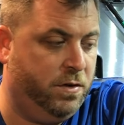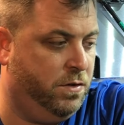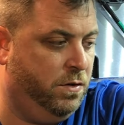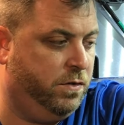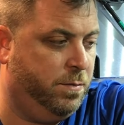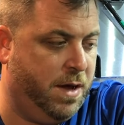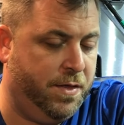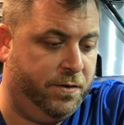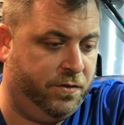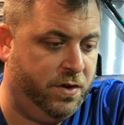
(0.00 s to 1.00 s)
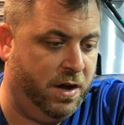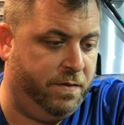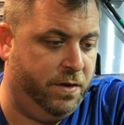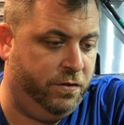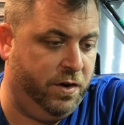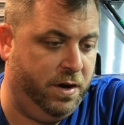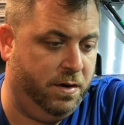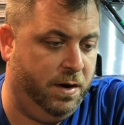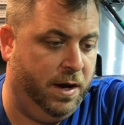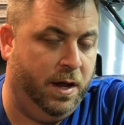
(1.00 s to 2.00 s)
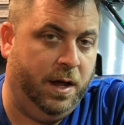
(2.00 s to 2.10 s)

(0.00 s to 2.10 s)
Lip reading: to do some other stuff this year,